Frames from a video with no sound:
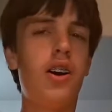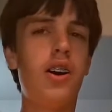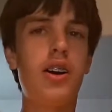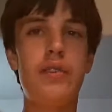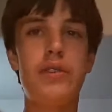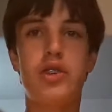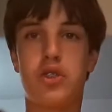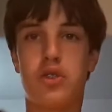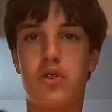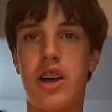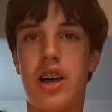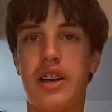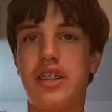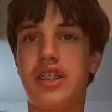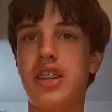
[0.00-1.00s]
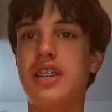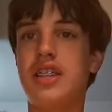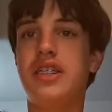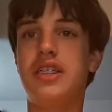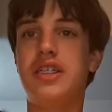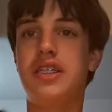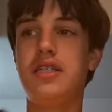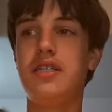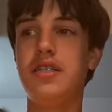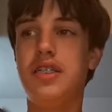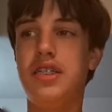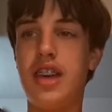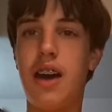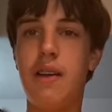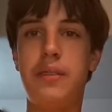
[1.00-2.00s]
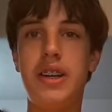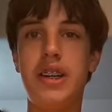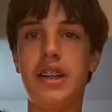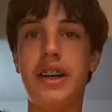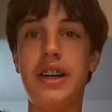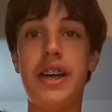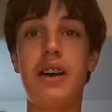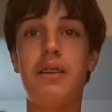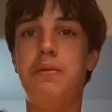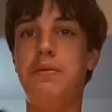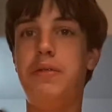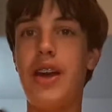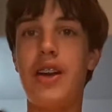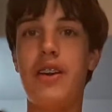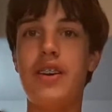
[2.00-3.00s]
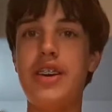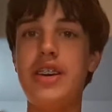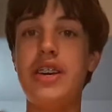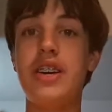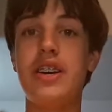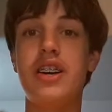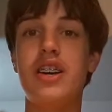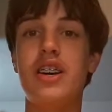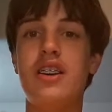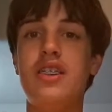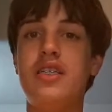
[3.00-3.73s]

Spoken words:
all of Druk's. It's definitely a very